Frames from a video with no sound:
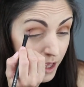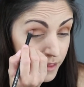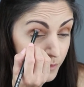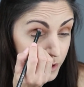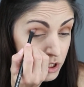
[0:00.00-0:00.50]

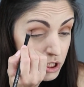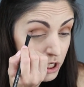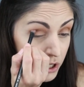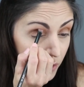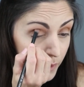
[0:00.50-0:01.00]
And then we're just
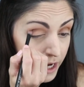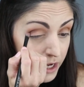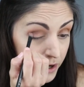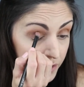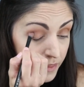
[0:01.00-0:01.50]
gonna go
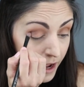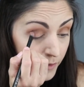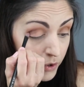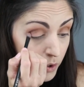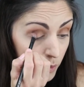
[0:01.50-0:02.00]
right here in the
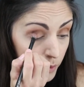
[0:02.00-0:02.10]
outer